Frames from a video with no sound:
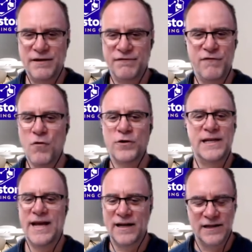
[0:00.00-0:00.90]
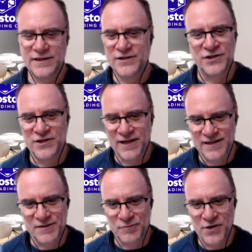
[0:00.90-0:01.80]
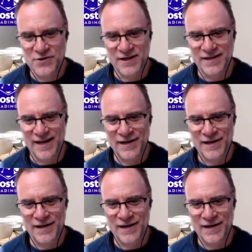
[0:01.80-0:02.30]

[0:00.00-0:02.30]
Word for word: 40 analysts to check this project You've out.